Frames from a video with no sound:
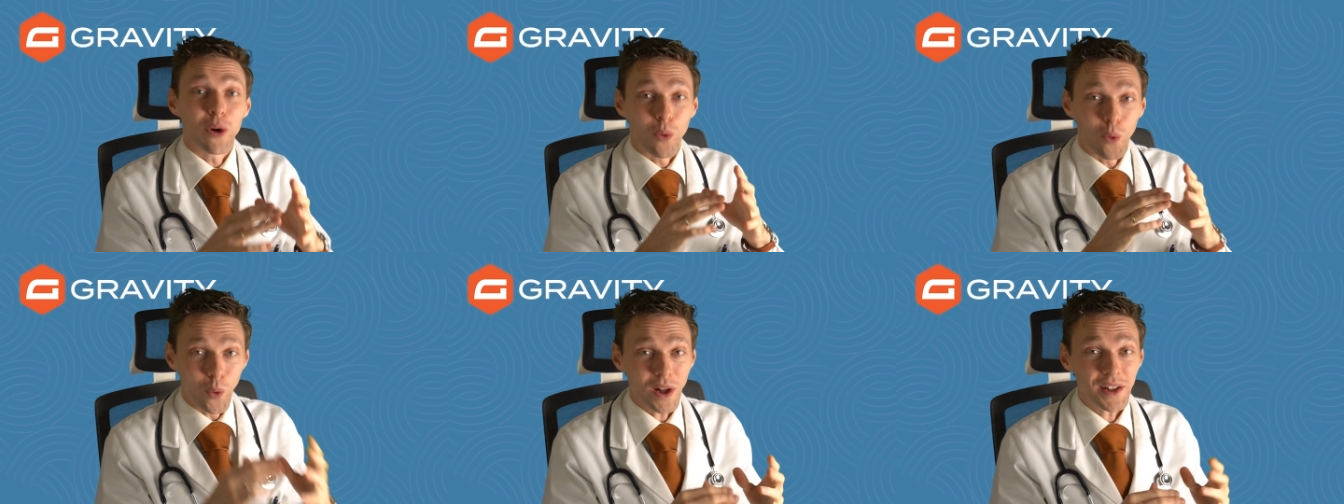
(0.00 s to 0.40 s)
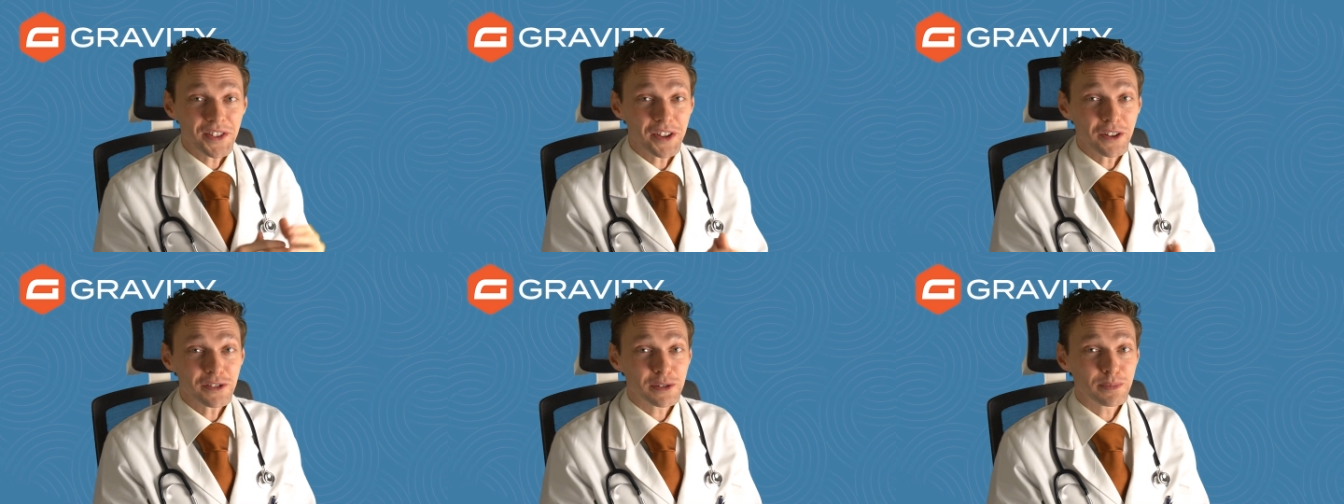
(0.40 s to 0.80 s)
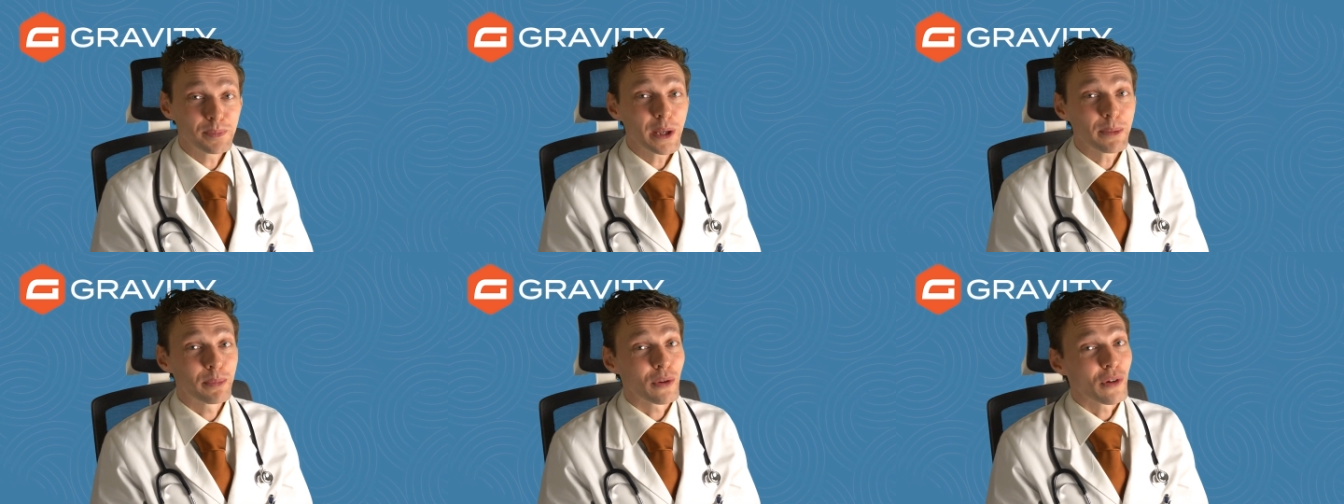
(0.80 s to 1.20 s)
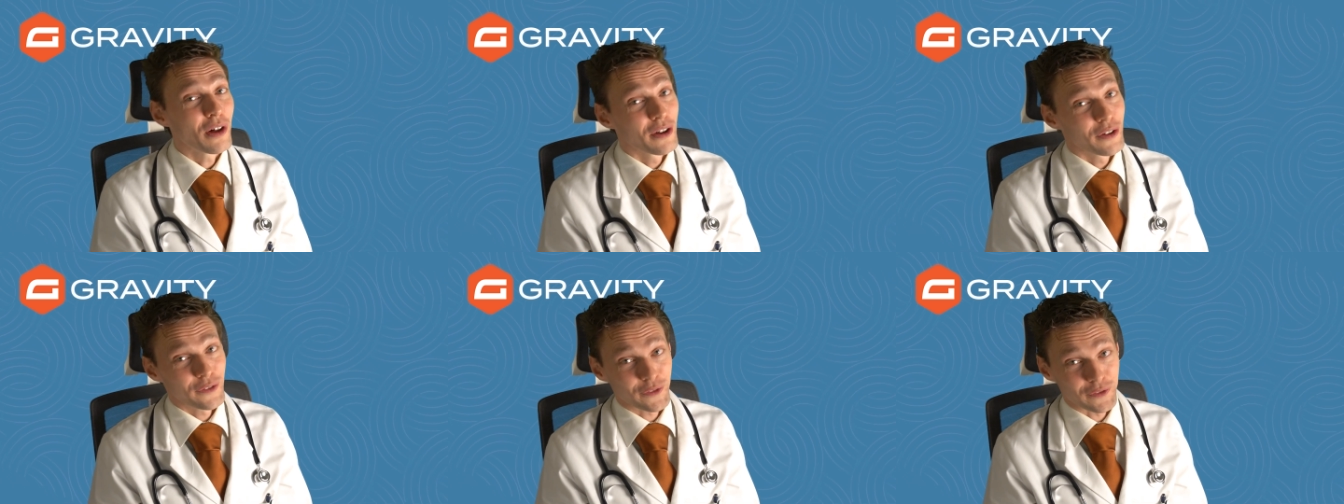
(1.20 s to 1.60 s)
what those people
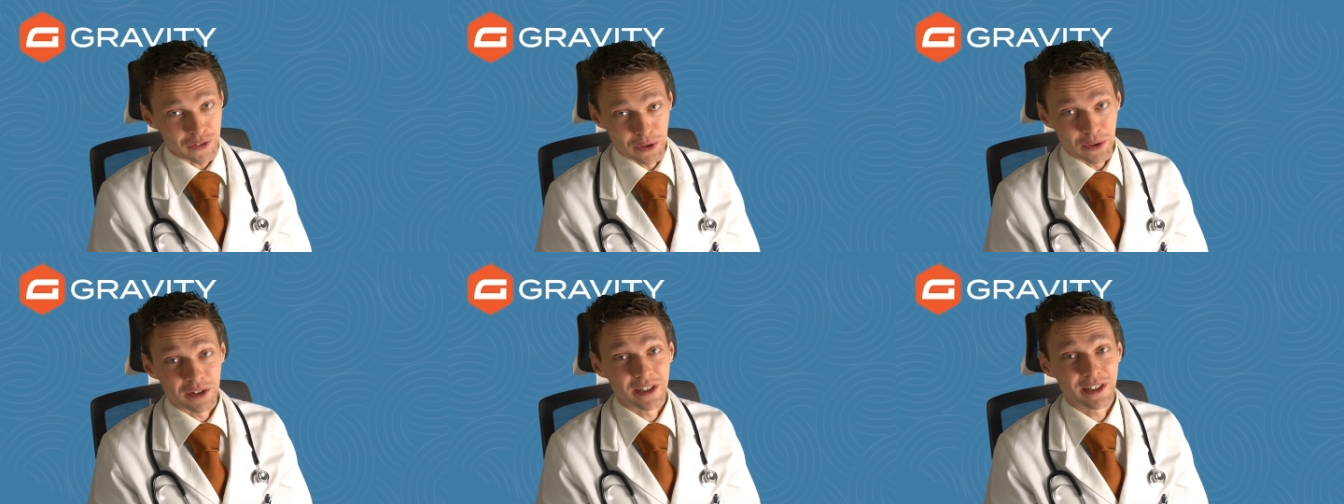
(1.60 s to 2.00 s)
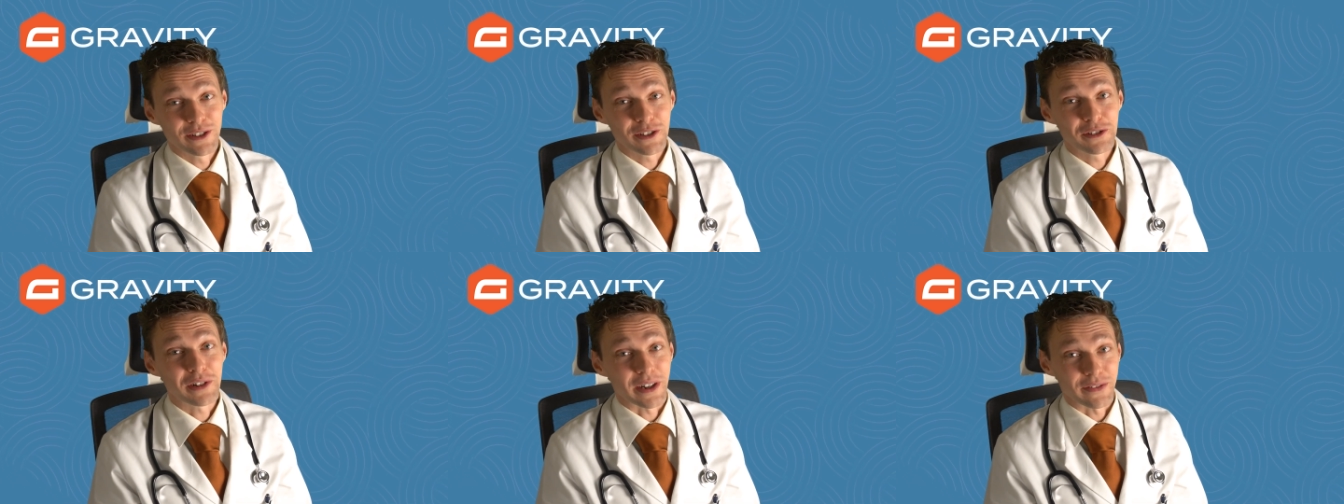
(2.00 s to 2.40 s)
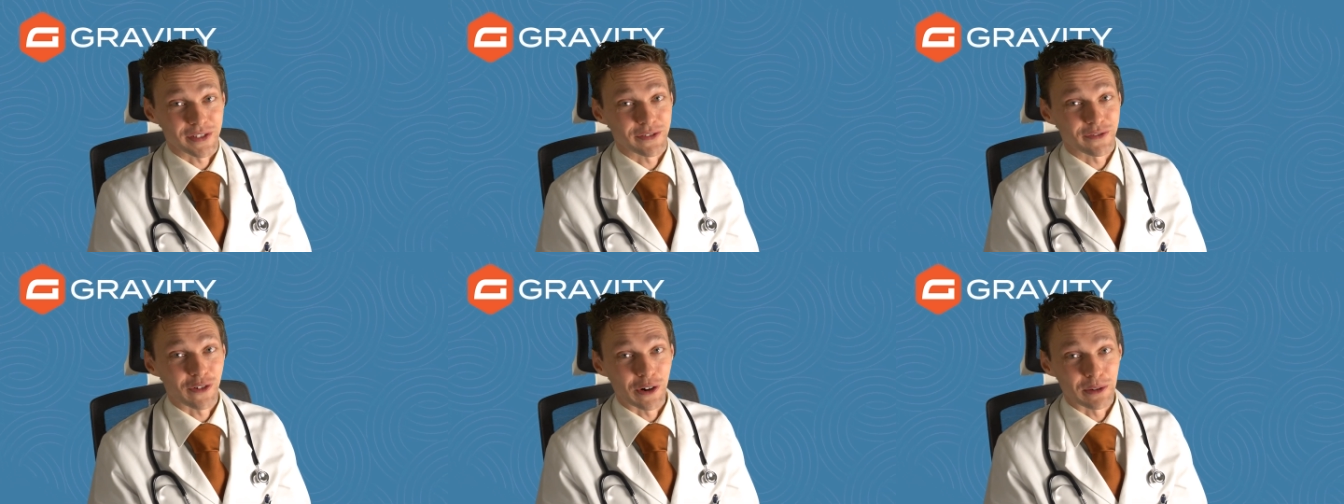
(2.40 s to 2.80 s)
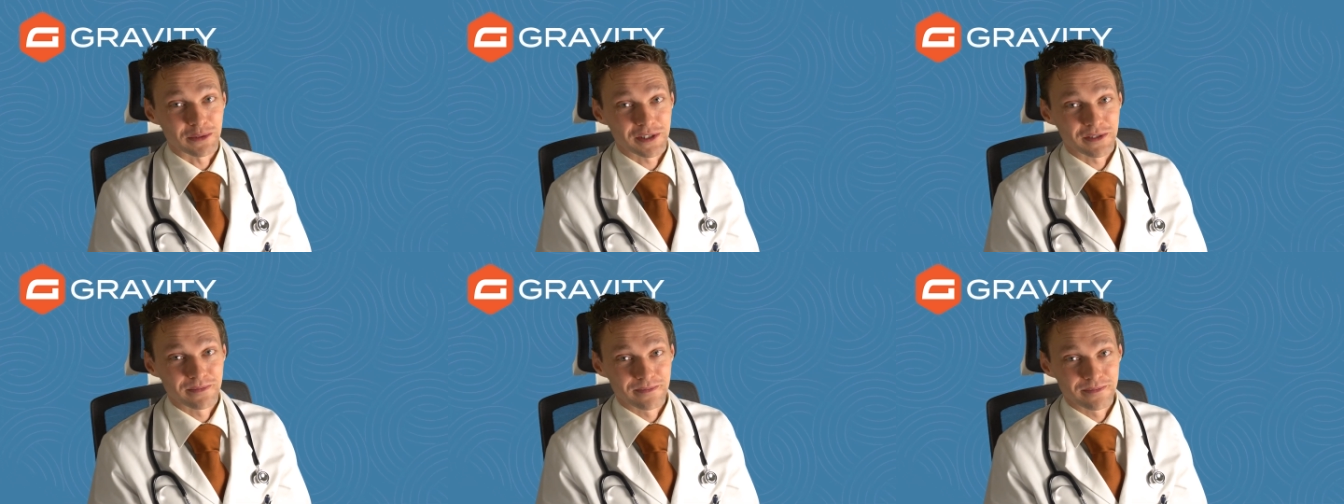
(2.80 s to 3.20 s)
filled in your gravity forms.